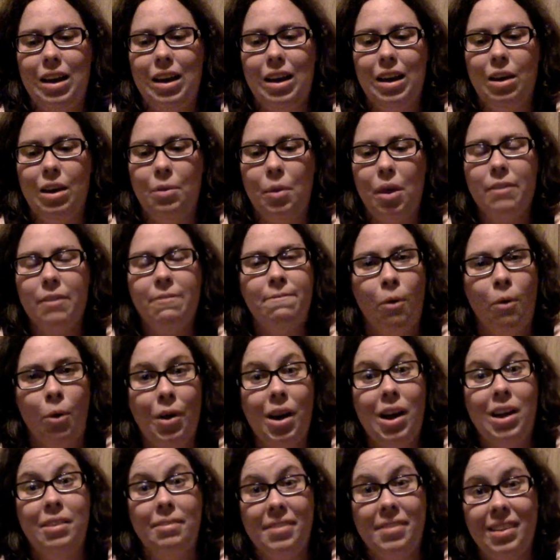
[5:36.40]
I read 4
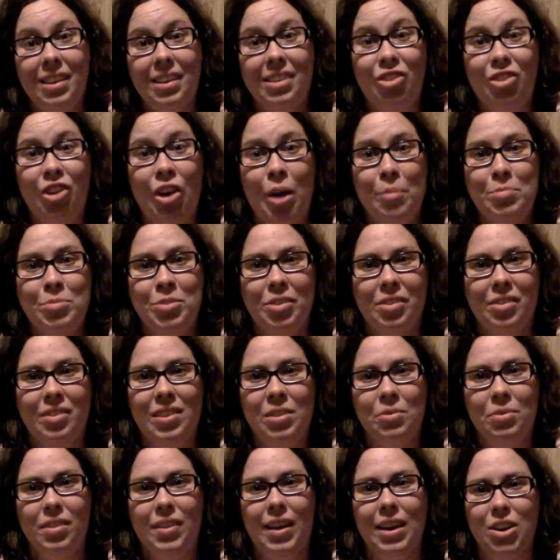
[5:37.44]
out of 6 chapters and
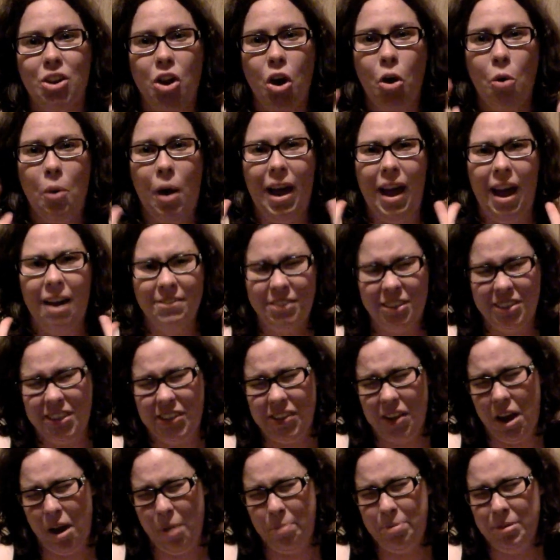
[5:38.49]
it was like, no, I have to
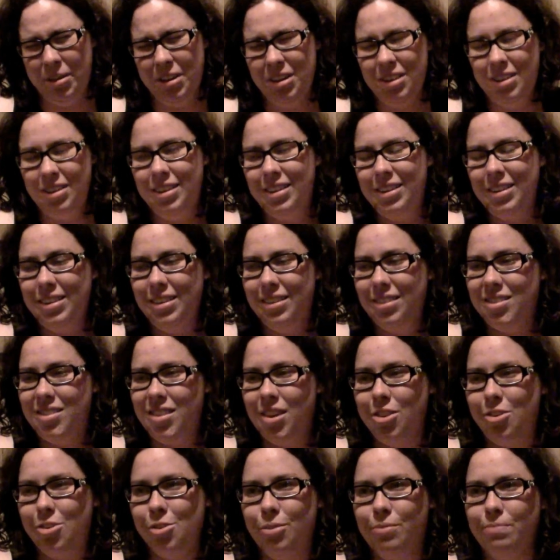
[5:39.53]
stop.
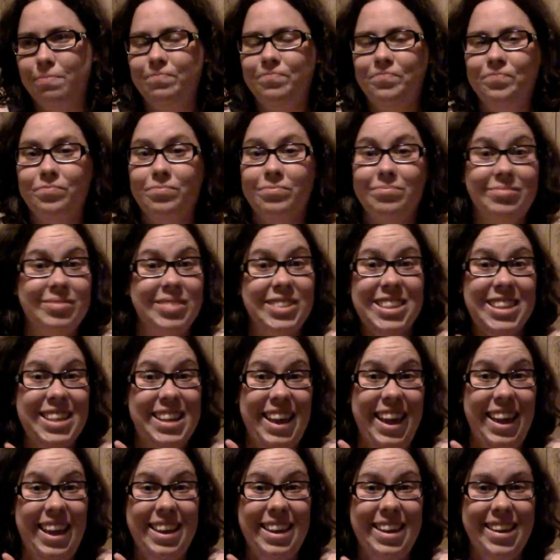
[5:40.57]
So,
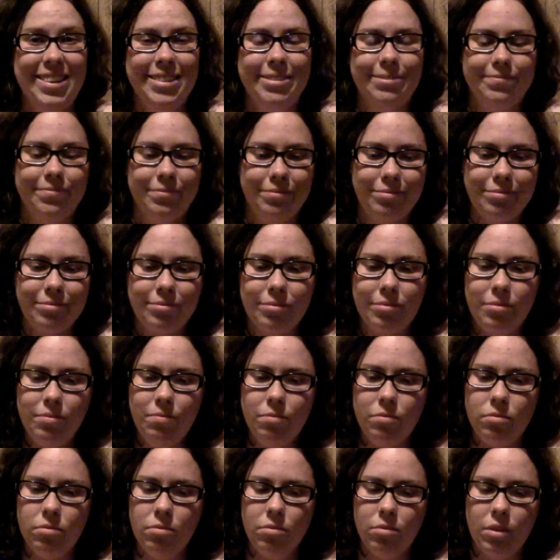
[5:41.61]
yeah.
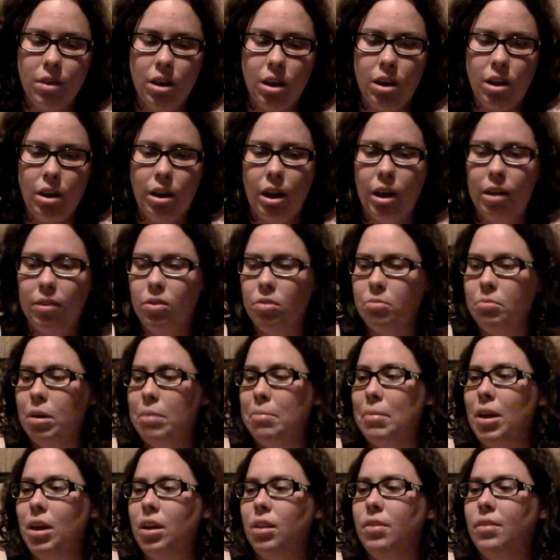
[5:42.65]
And took my
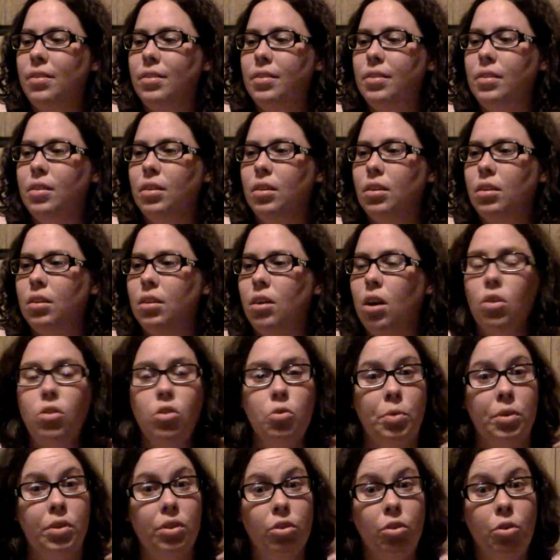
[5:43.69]
meds. I also
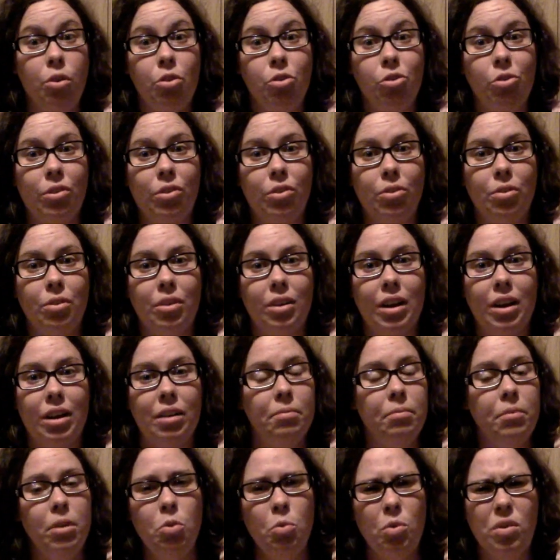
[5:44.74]
went to the grocery store today.
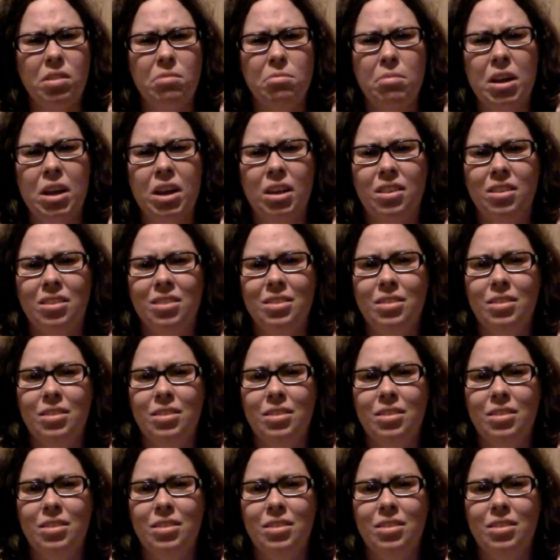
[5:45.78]
It wasn't bad.